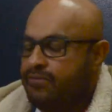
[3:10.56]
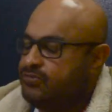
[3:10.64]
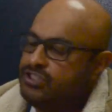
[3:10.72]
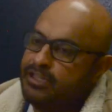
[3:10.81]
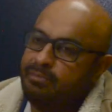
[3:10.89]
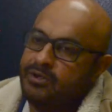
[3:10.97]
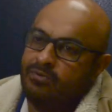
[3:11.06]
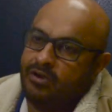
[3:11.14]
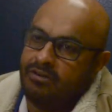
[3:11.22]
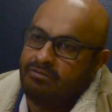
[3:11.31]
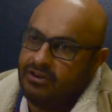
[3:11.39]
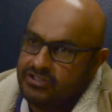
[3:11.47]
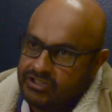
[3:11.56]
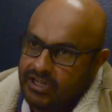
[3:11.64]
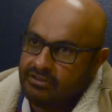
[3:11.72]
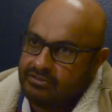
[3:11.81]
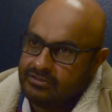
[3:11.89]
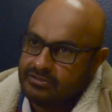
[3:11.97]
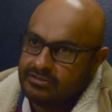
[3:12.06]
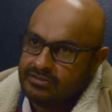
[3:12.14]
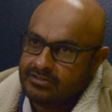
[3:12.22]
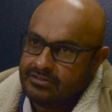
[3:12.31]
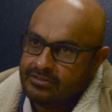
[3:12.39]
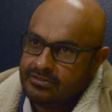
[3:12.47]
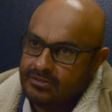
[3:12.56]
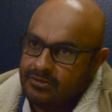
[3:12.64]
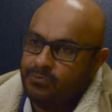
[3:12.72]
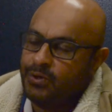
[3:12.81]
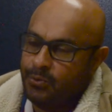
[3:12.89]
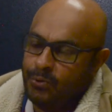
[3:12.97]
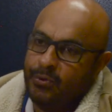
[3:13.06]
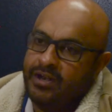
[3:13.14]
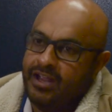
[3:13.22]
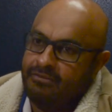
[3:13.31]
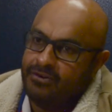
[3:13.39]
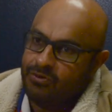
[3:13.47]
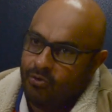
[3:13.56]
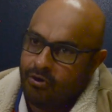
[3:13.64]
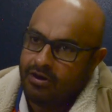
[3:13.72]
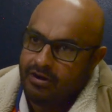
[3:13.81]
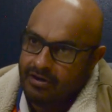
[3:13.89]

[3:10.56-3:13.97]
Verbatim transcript: If she'd been one of our generals, we would win every war.